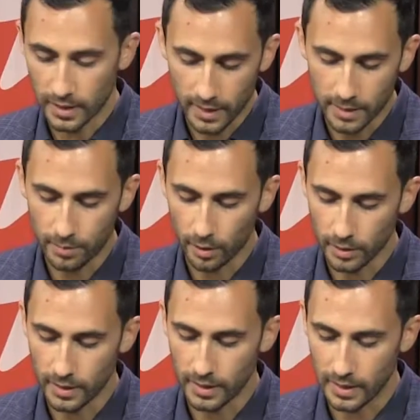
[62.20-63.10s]
Deadline
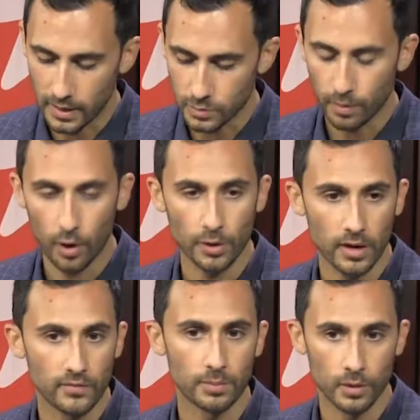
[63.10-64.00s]
bargaining is part
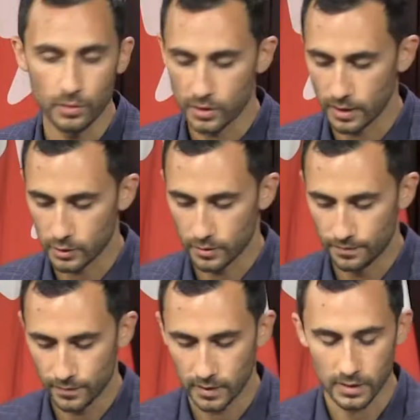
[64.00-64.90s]
of the process.
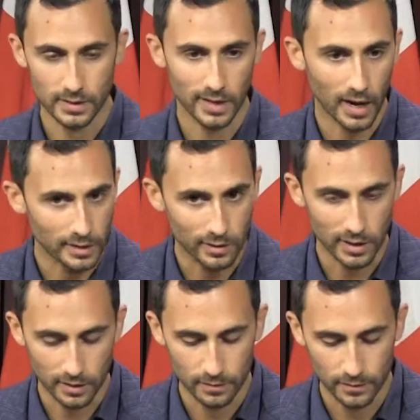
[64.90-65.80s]
This is not
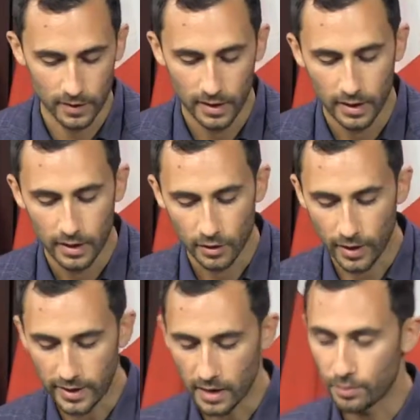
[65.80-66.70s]
unique.
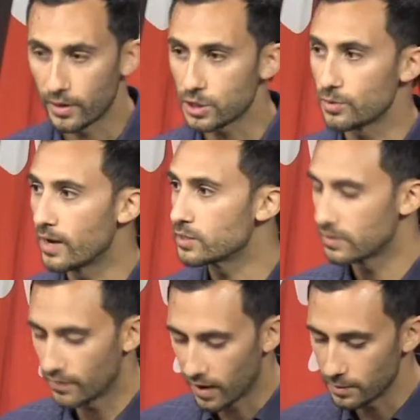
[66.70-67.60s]
Creating a pressurized
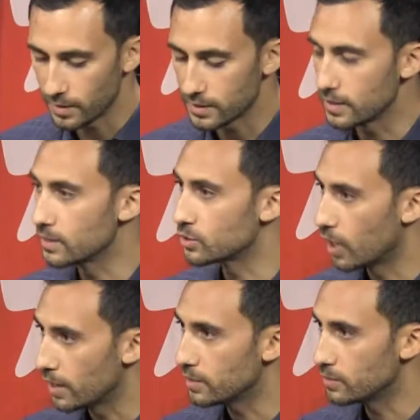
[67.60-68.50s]
environment is
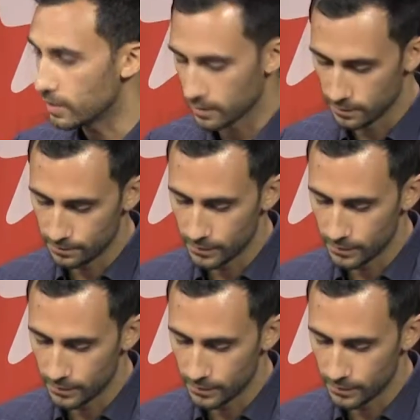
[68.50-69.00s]
not unique.